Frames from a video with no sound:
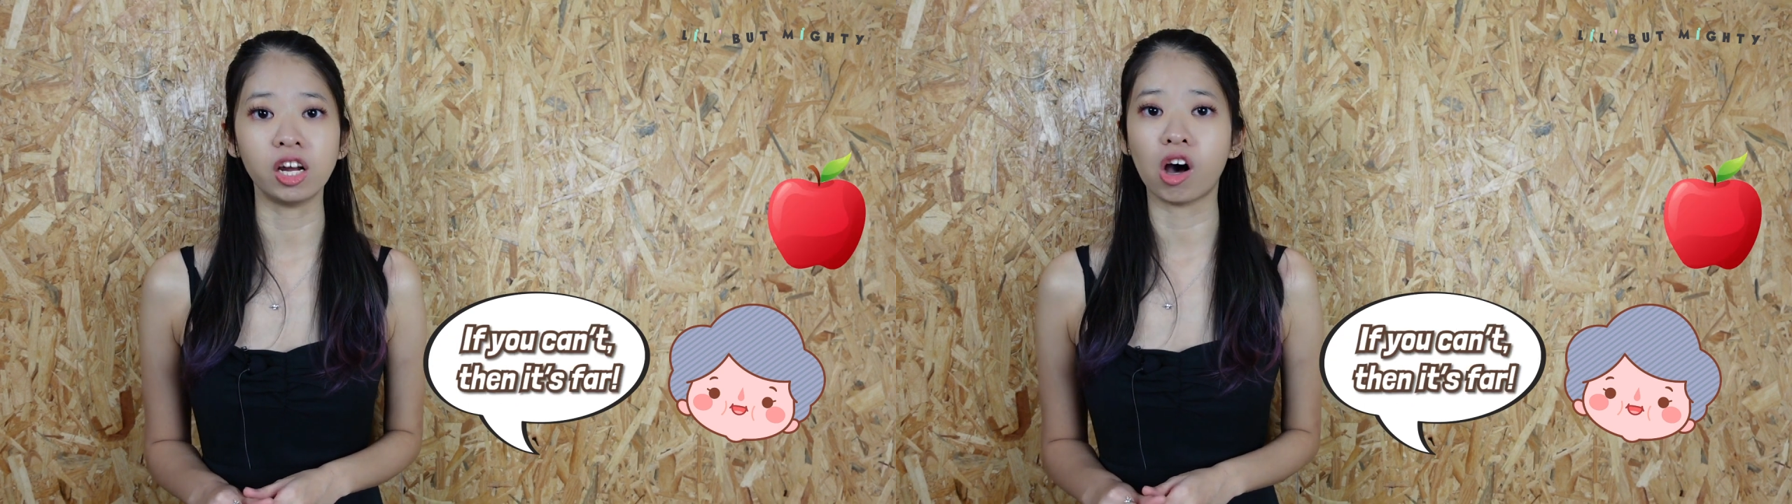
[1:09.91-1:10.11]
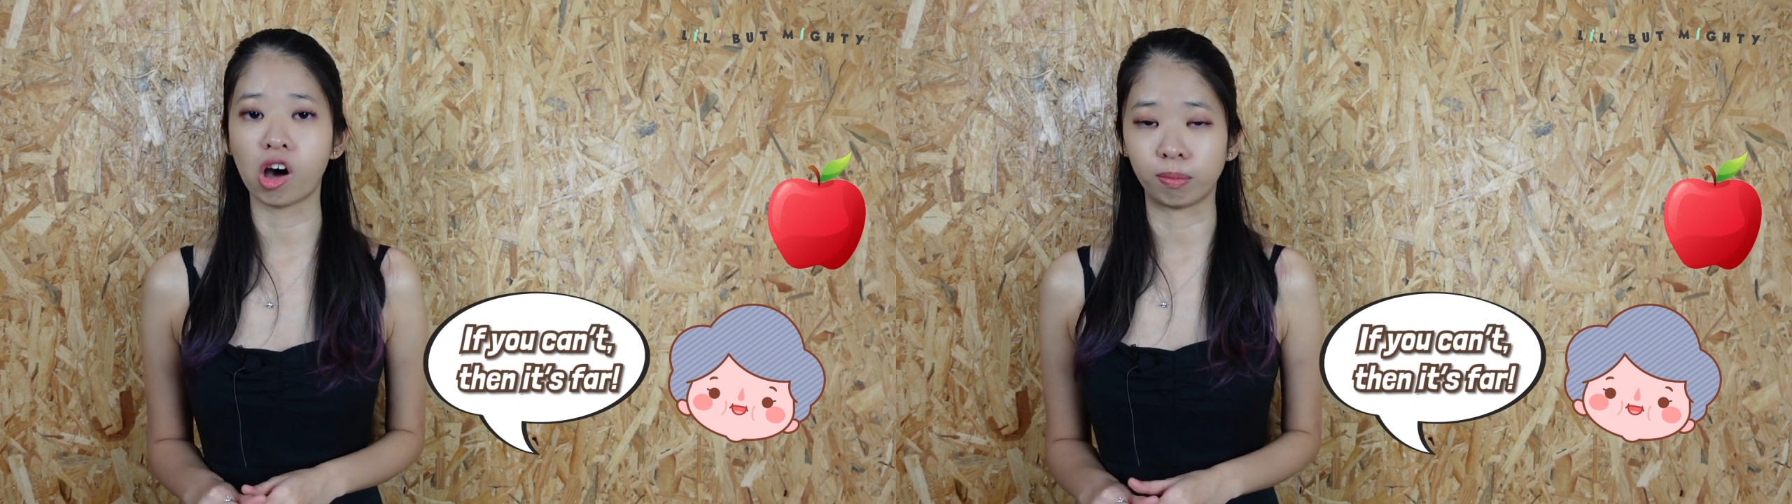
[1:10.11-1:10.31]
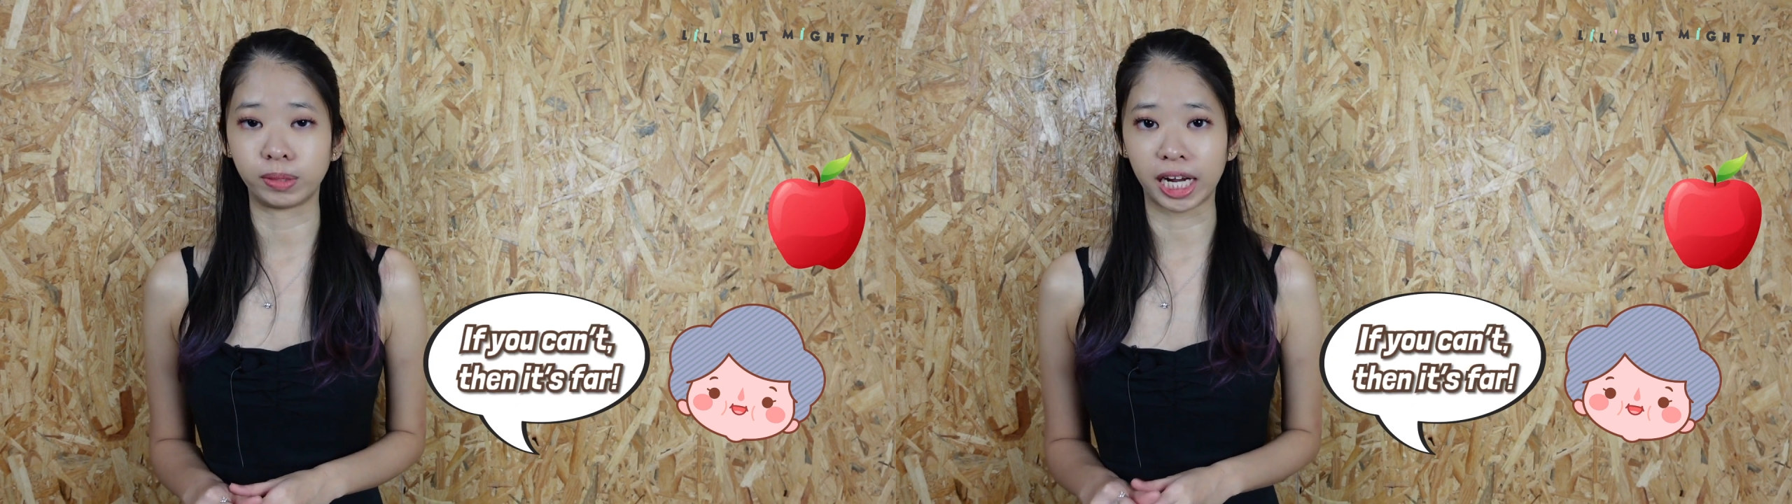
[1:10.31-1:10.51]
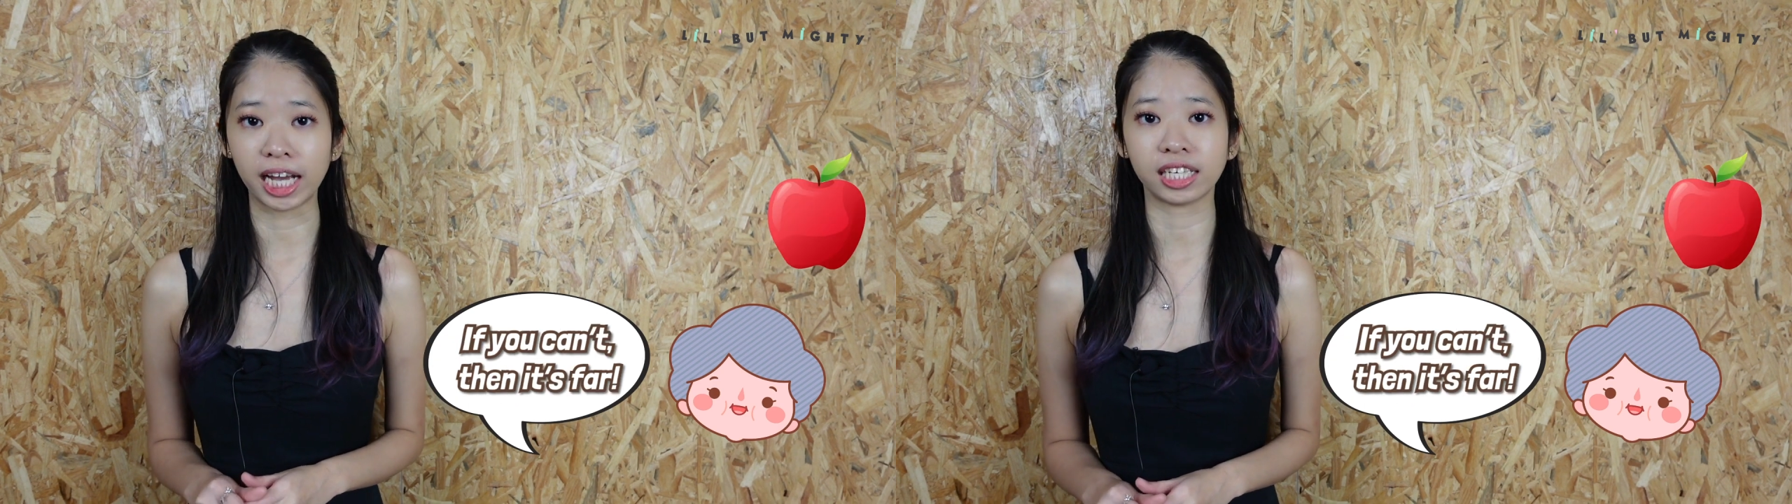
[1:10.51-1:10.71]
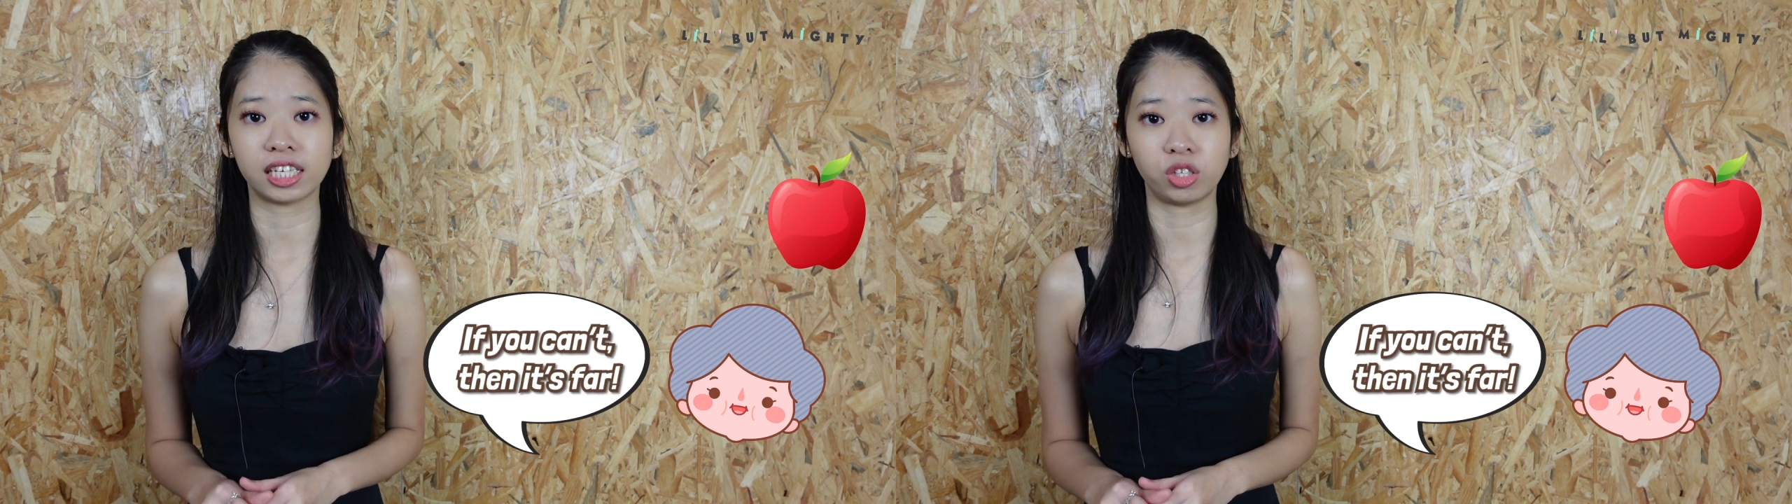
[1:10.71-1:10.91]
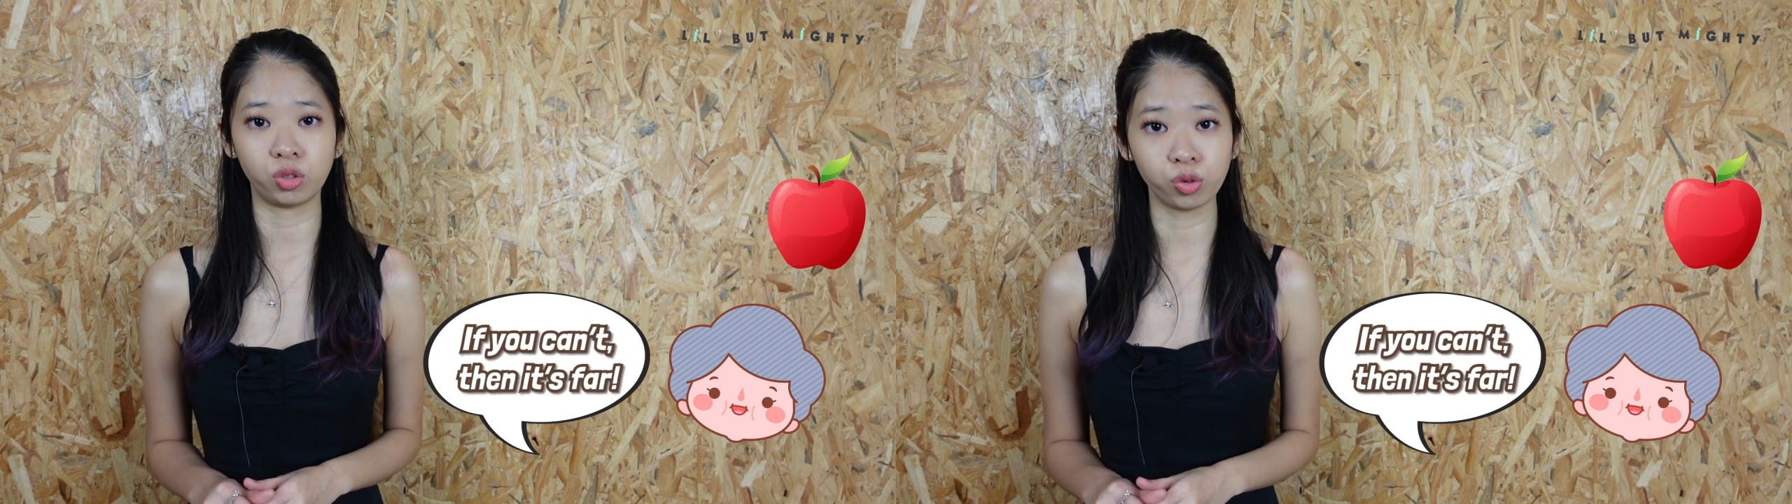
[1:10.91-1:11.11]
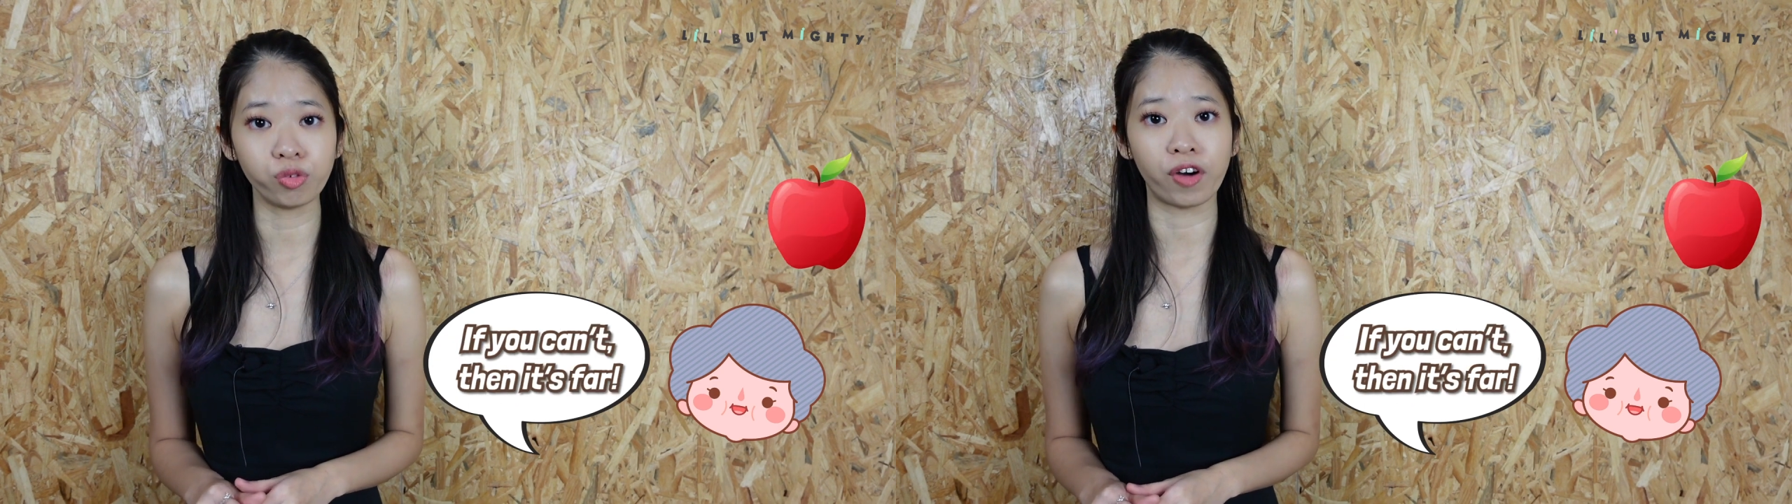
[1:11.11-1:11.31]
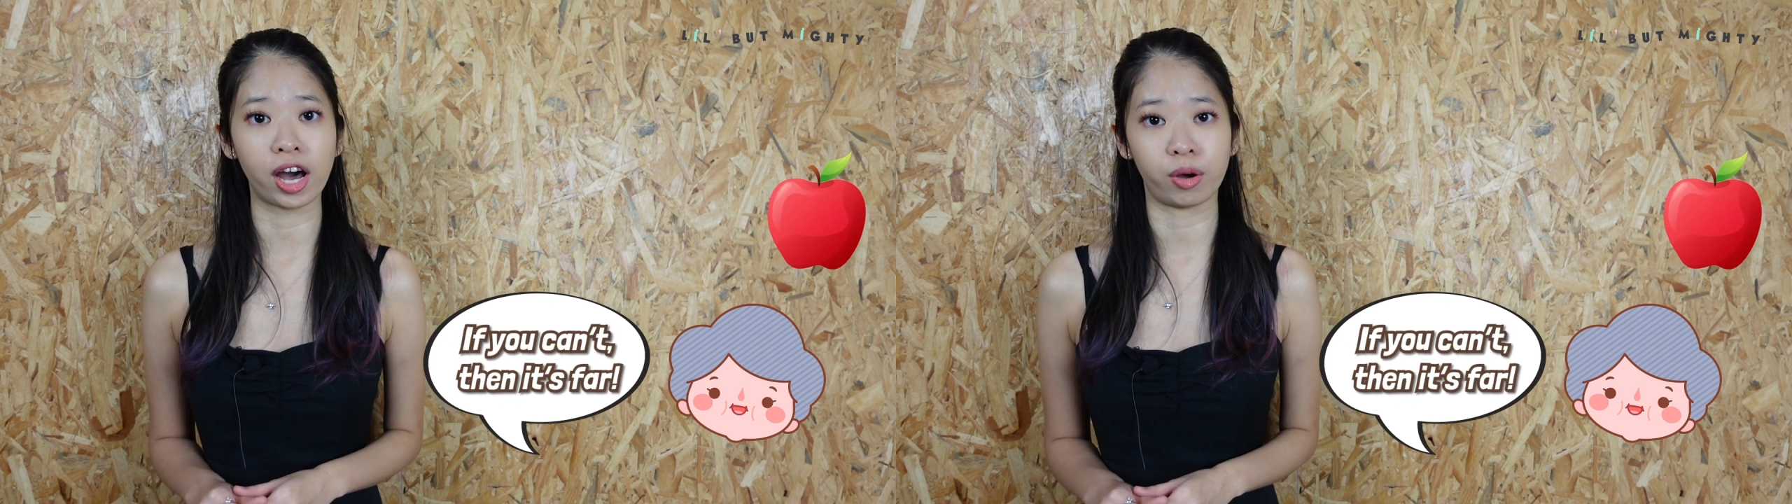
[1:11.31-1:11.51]
or object is too
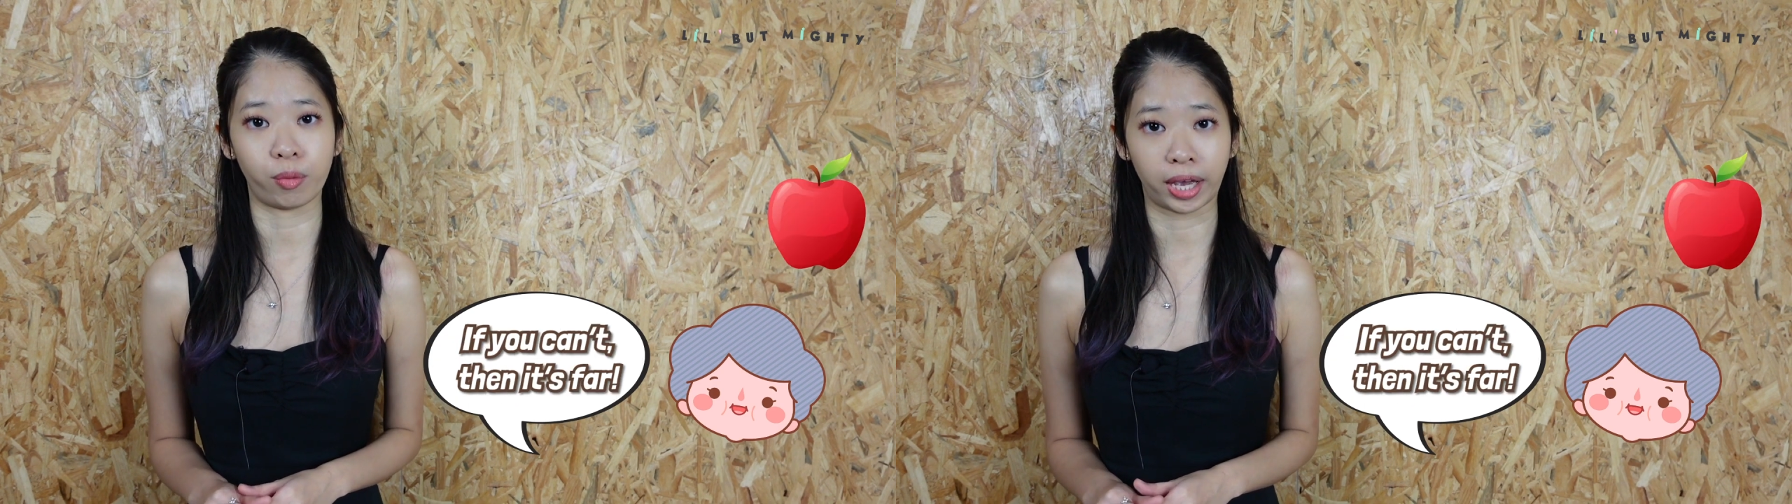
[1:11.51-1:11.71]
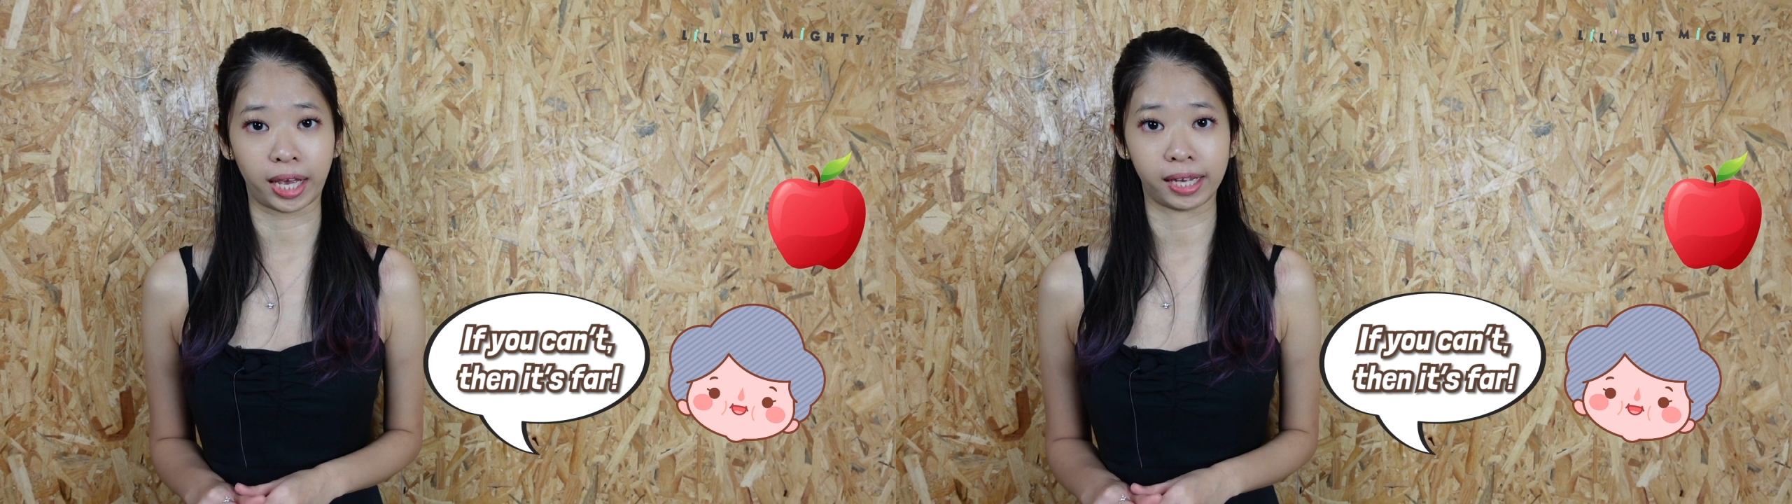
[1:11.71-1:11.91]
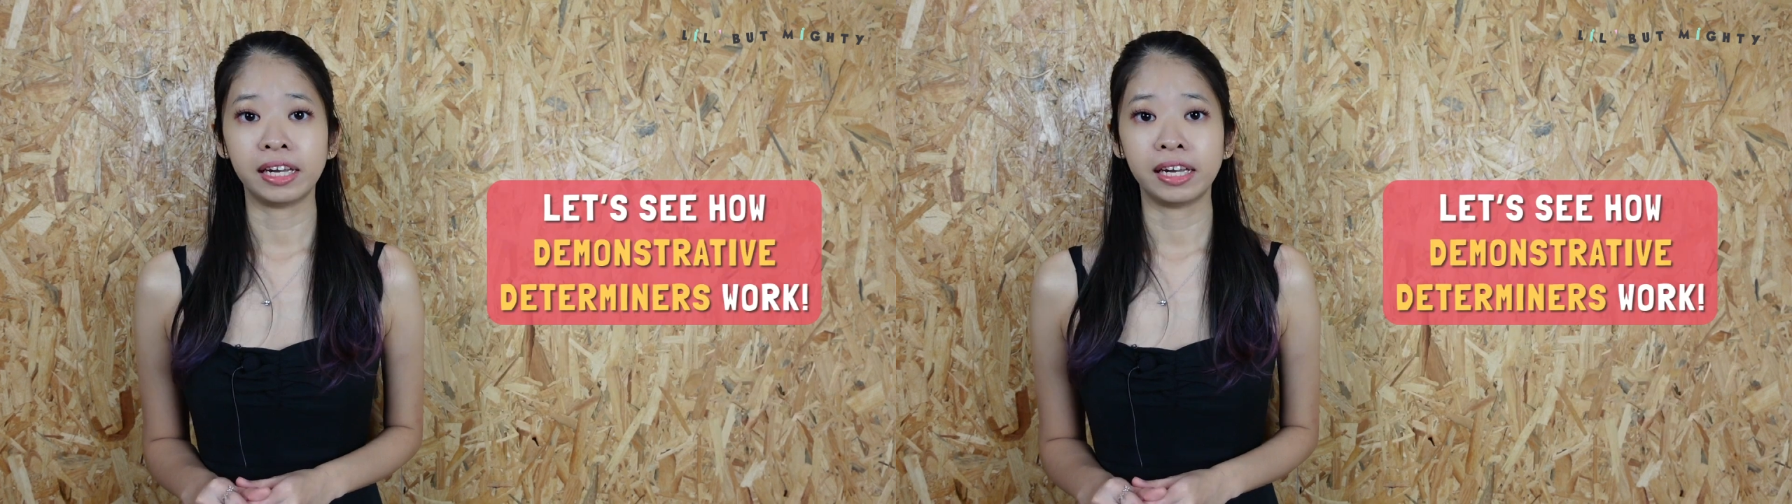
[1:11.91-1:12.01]
far away.